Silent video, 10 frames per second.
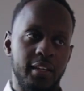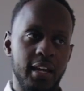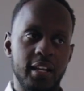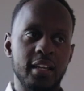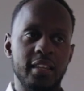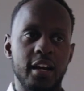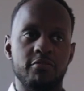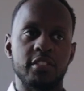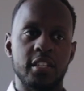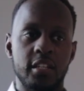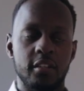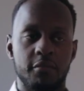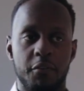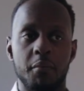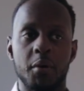getting that critique
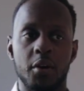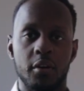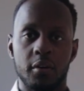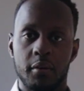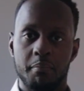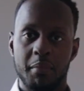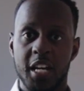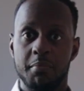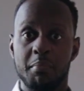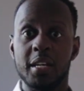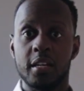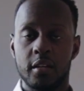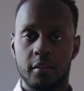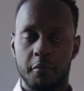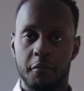from her made me
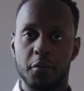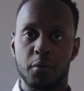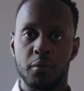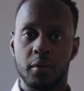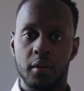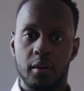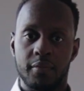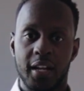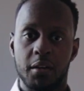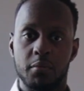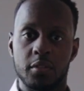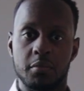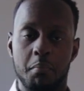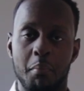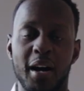feel that it
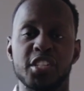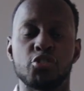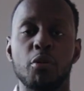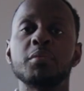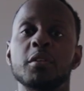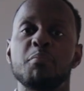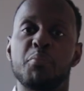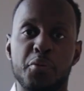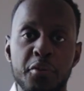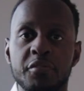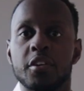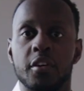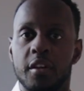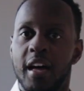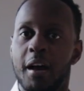was my job to prove to
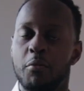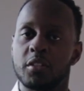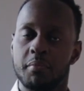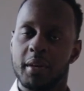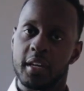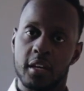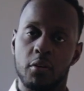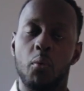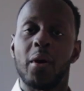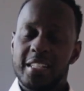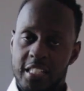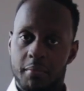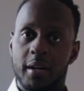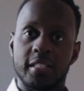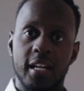her that I wasn't making or wasting
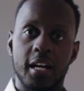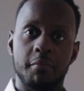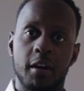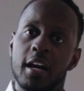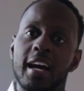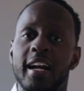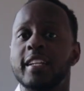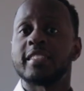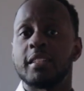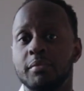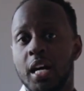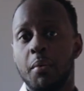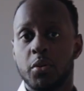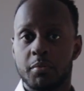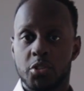my time. And at the same time,
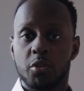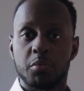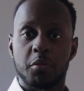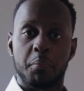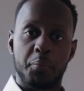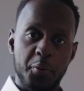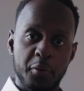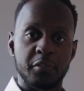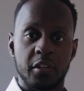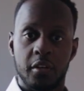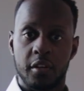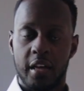it was my job to prove to her